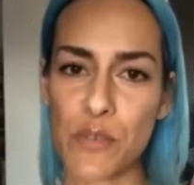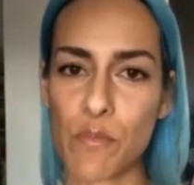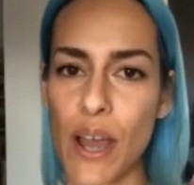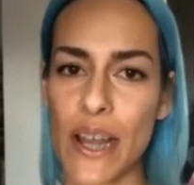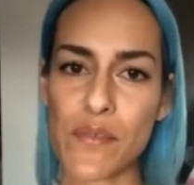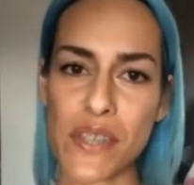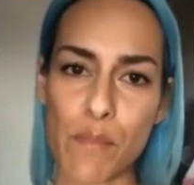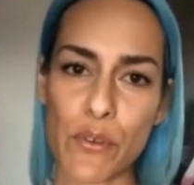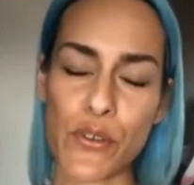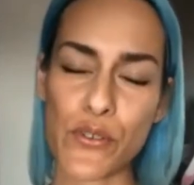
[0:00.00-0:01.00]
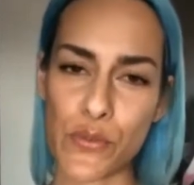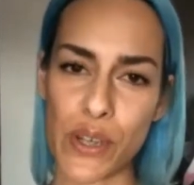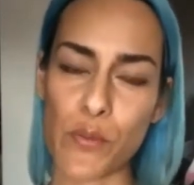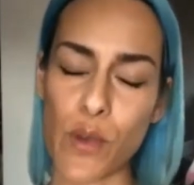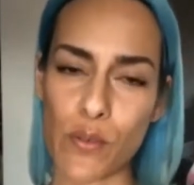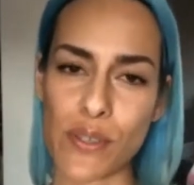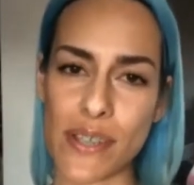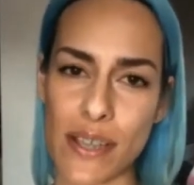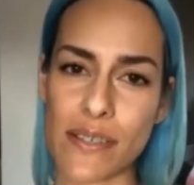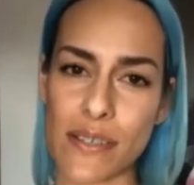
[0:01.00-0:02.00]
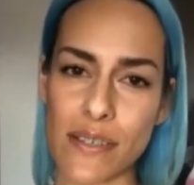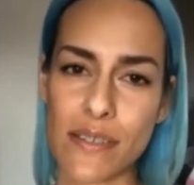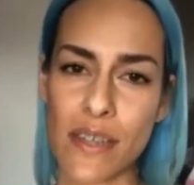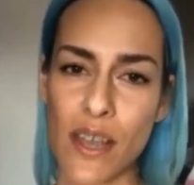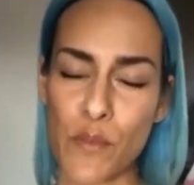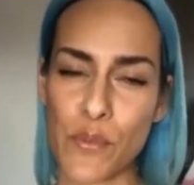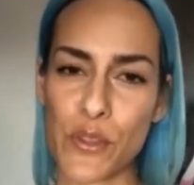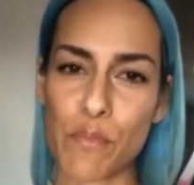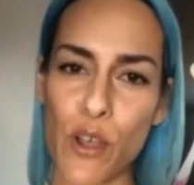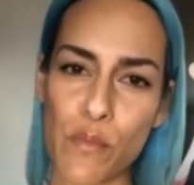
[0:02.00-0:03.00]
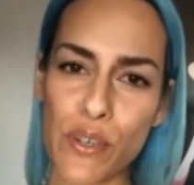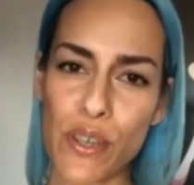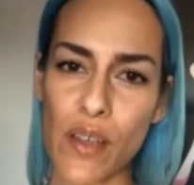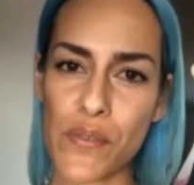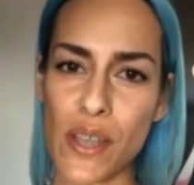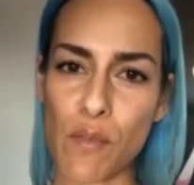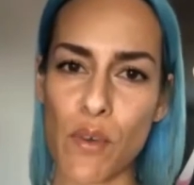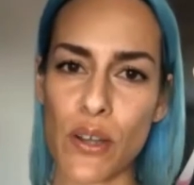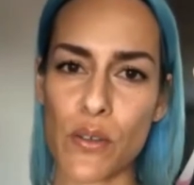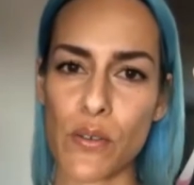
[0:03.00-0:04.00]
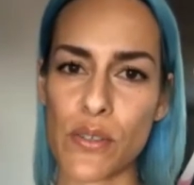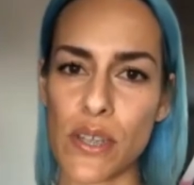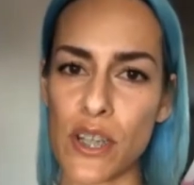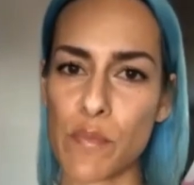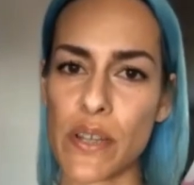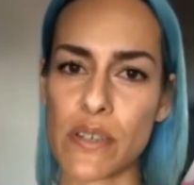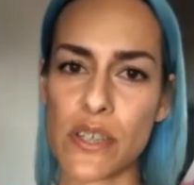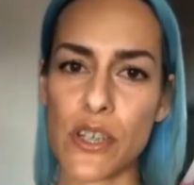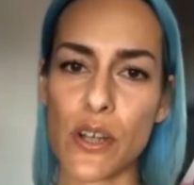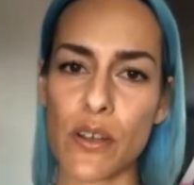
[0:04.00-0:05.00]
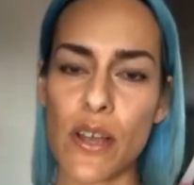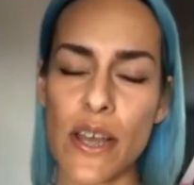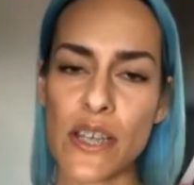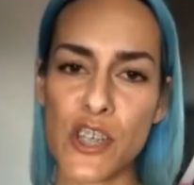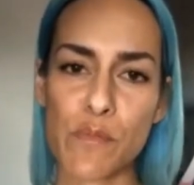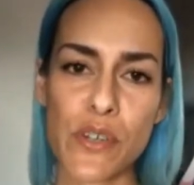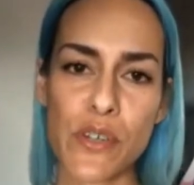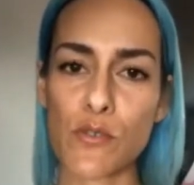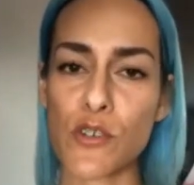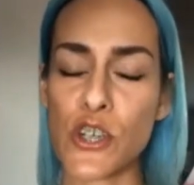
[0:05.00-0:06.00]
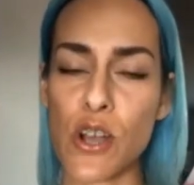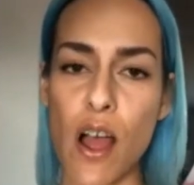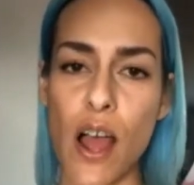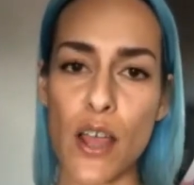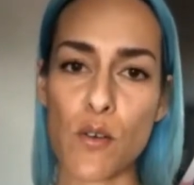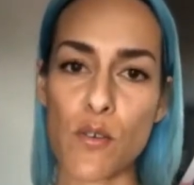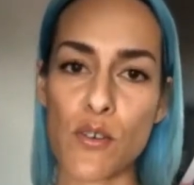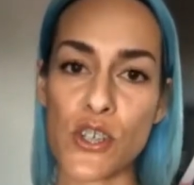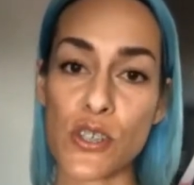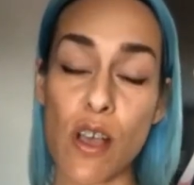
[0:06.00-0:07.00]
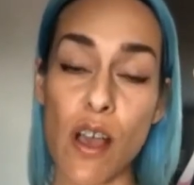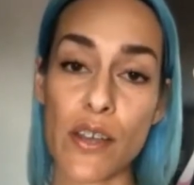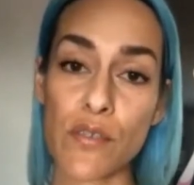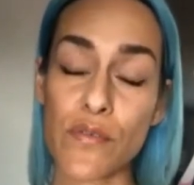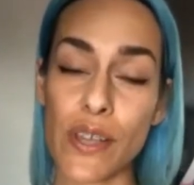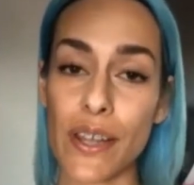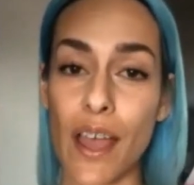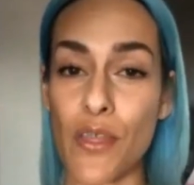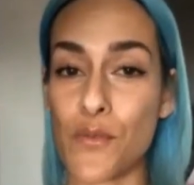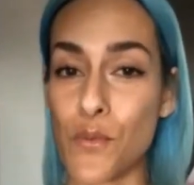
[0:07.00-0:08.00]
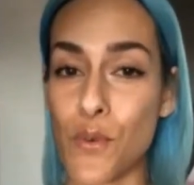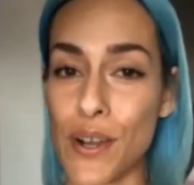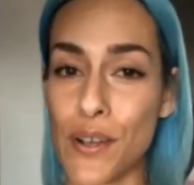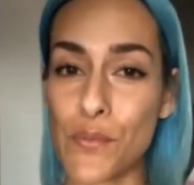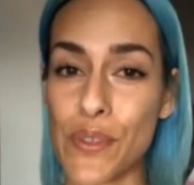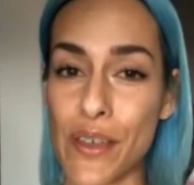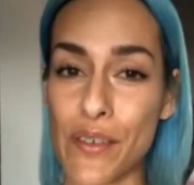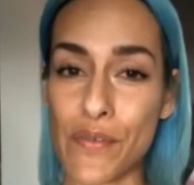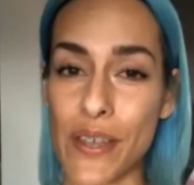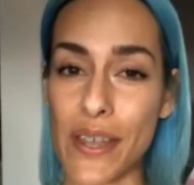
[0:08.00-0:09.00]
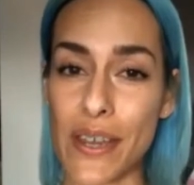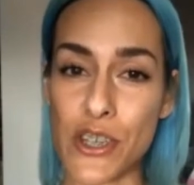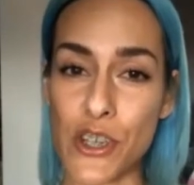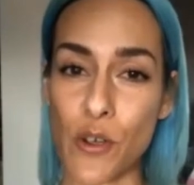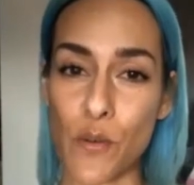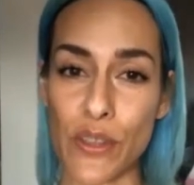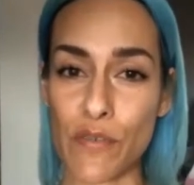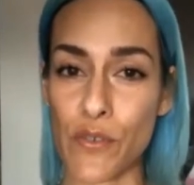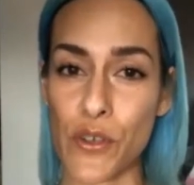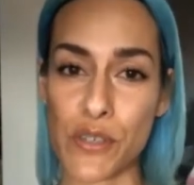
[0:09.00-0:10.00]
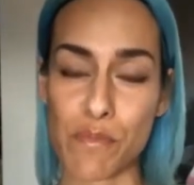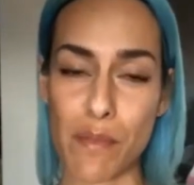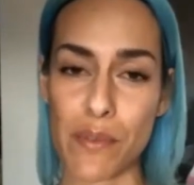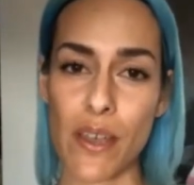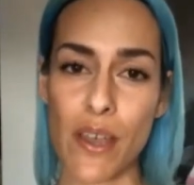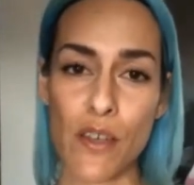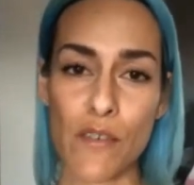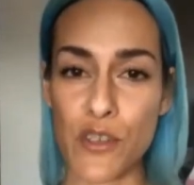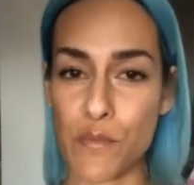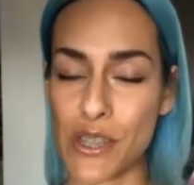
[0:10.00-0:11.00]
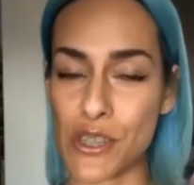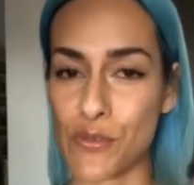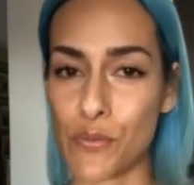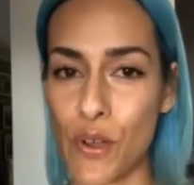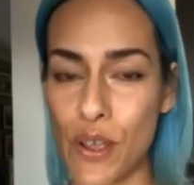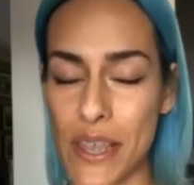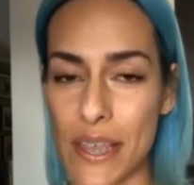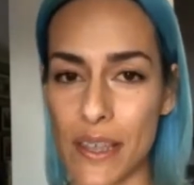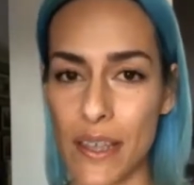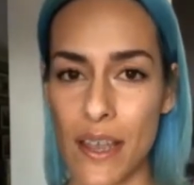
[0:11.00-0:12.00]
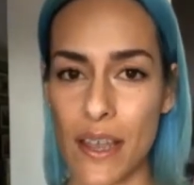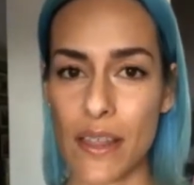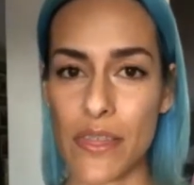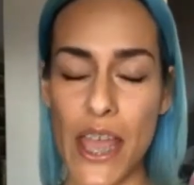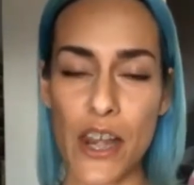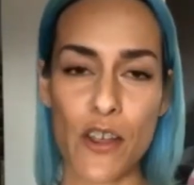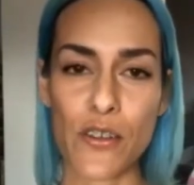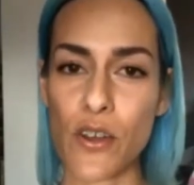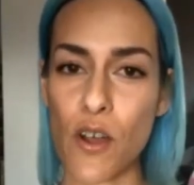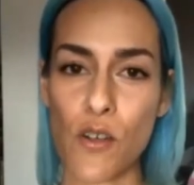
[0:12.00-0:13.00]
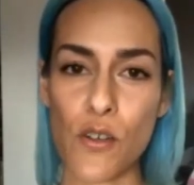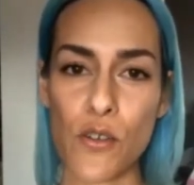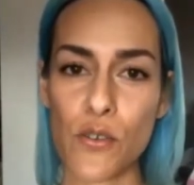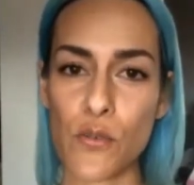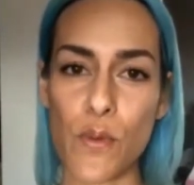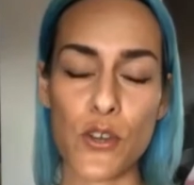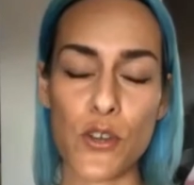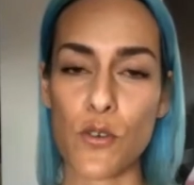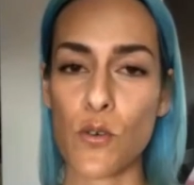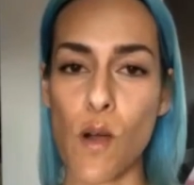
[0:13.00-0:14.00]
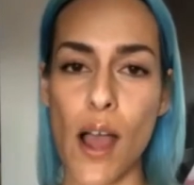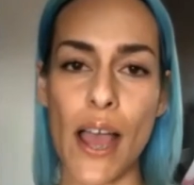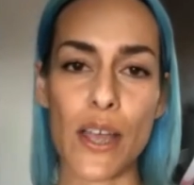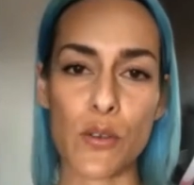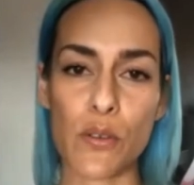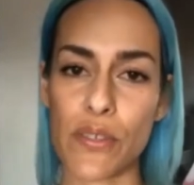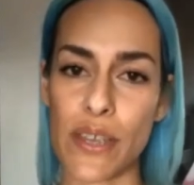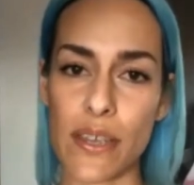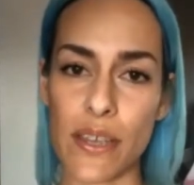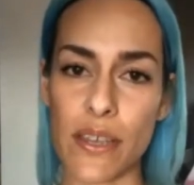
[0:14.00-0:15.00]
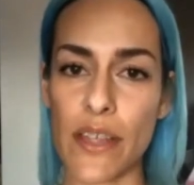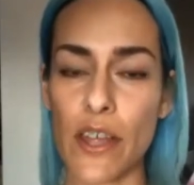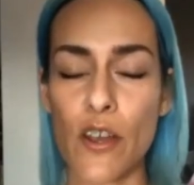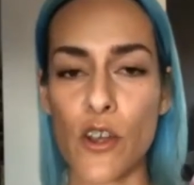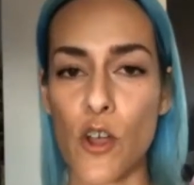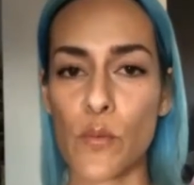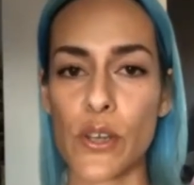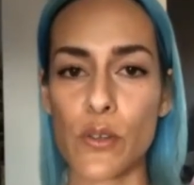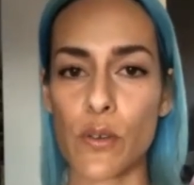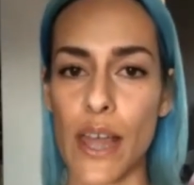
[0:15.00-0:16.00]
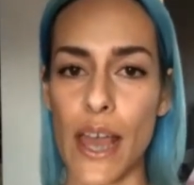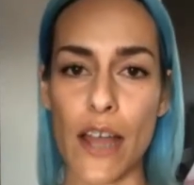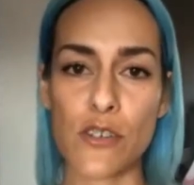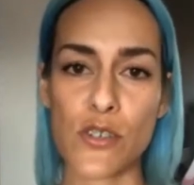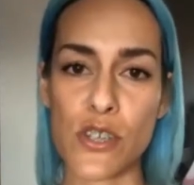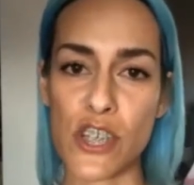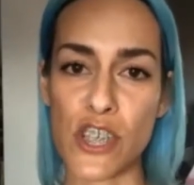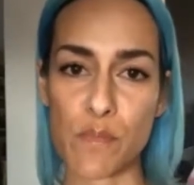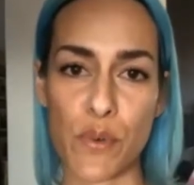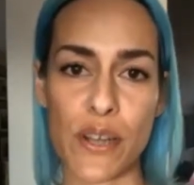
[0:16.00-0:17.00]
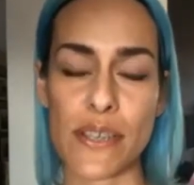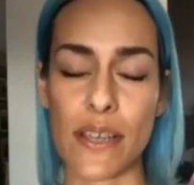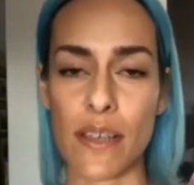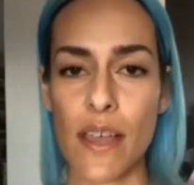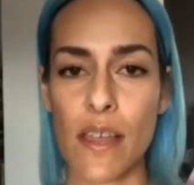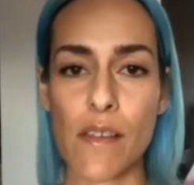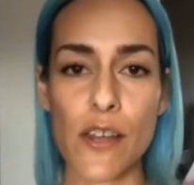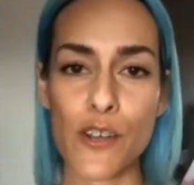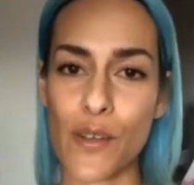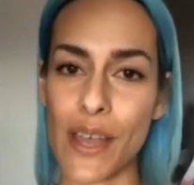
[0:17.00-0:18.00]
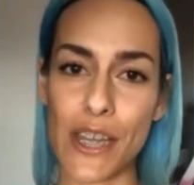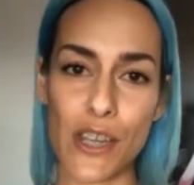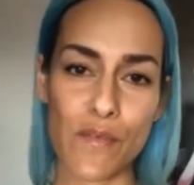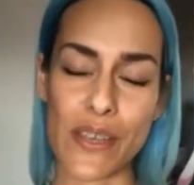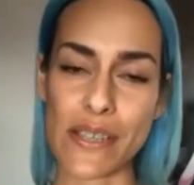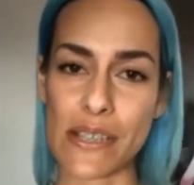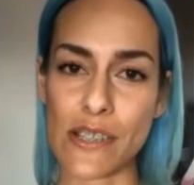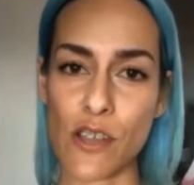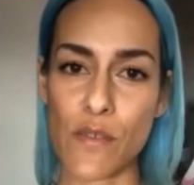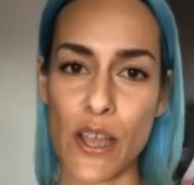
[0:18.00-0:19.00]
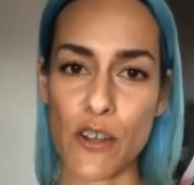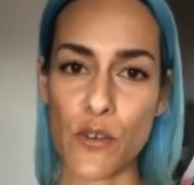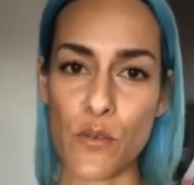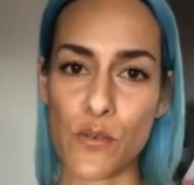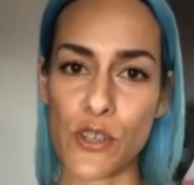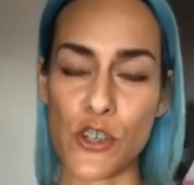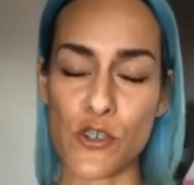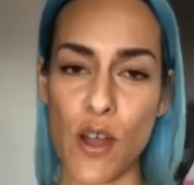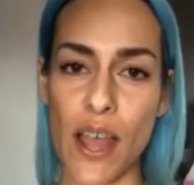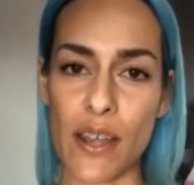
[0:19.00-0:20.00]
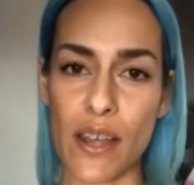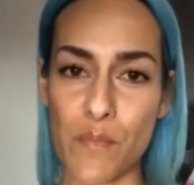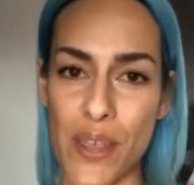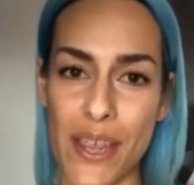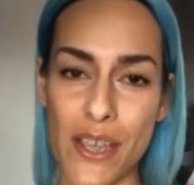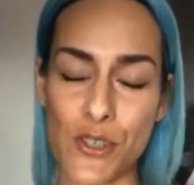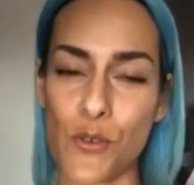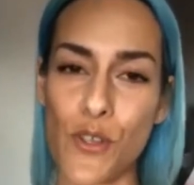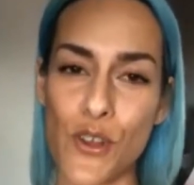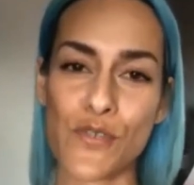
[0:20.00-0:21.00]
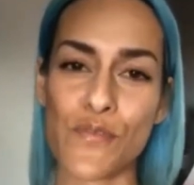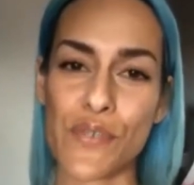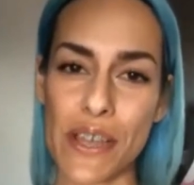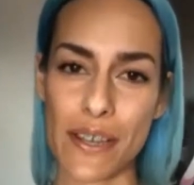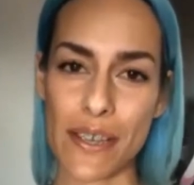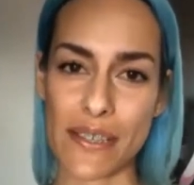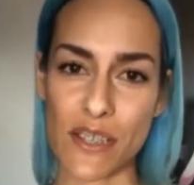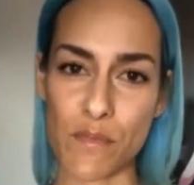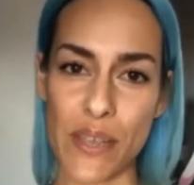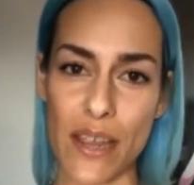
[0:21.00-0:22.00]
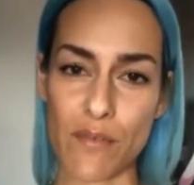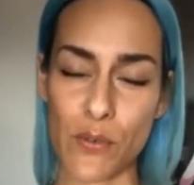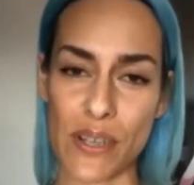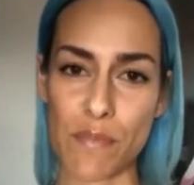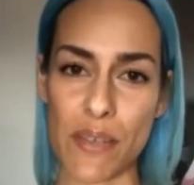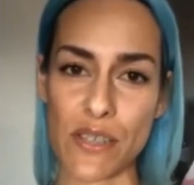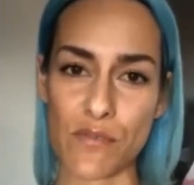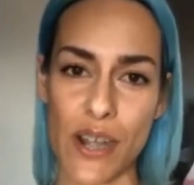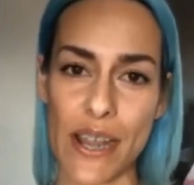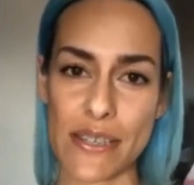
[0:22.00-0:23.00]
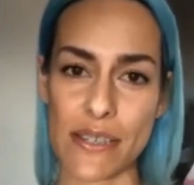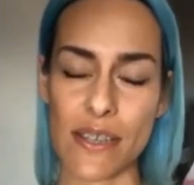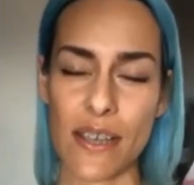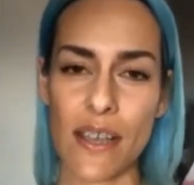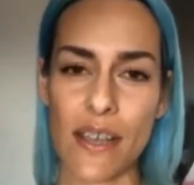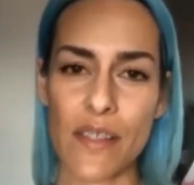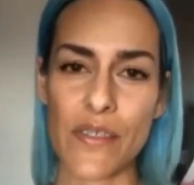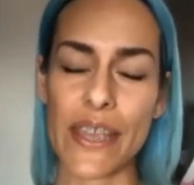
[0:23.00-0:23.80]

might have someone who's really well seasoned, but the moment you have someone who's a little bit, timid or shy, or just kind of feeling out the water with their feet, on their first maybe few months of working, they don't know when you're quiet, you're thinking. They don't know when you're loud, you're just expressing. They don't know any of this. And so they're going to also try and appease all those feelings and be everyone's best friend. And the